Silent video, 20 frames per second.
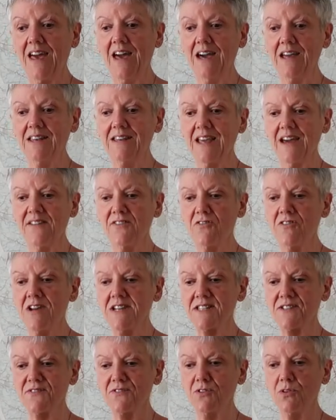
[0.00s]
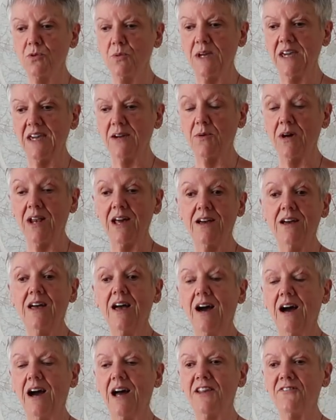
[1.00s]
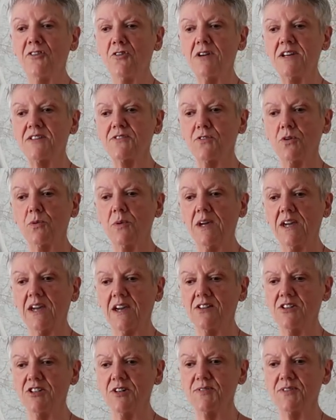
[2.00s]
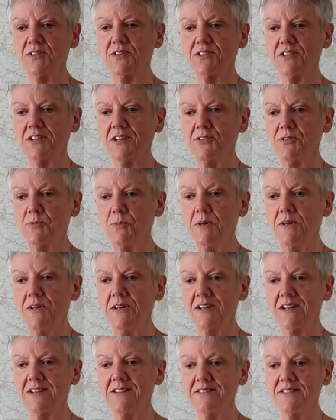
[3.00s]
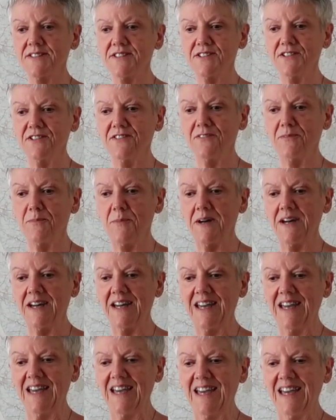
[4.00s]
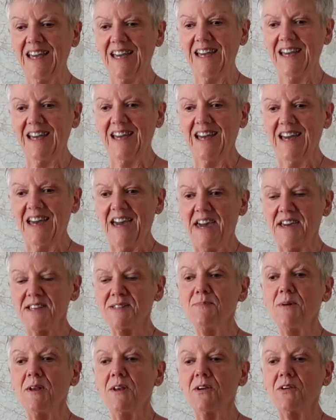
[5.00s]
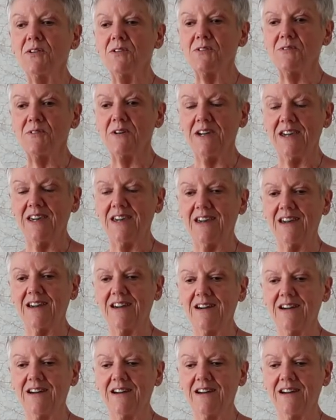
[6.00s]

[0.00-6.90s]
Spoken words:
And have a restful week. Well, I'll have a restful weekend. Joe's got to go to work and stuff. But it's been a good week.